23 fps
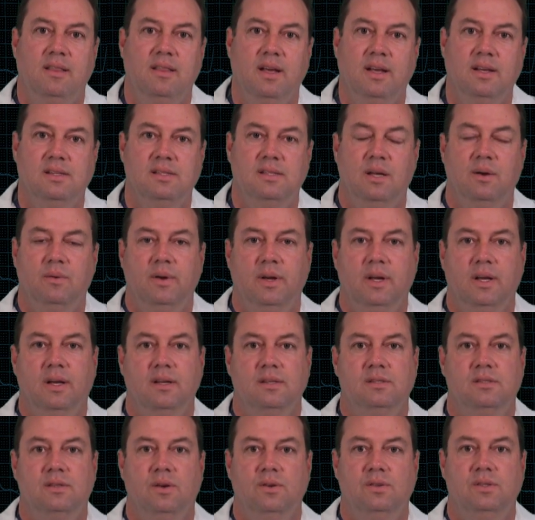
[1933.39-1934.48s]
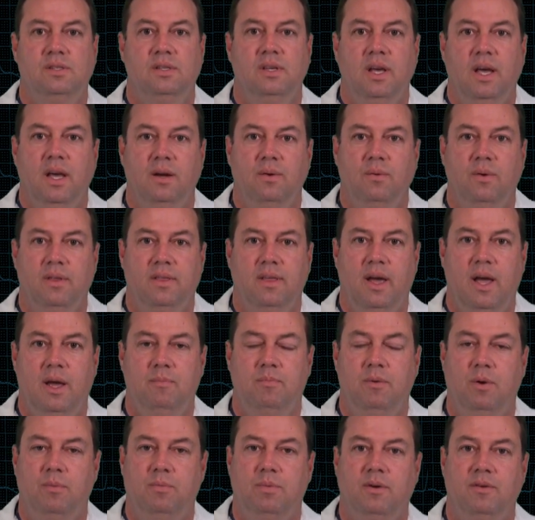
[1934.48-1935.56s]
things that we associate with
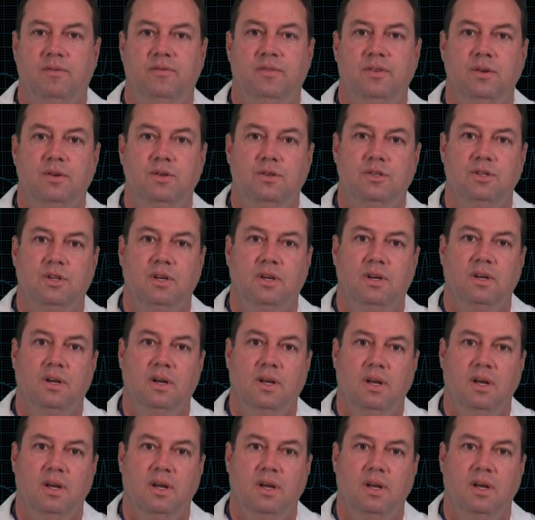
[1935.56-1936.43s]
hypoperfusion.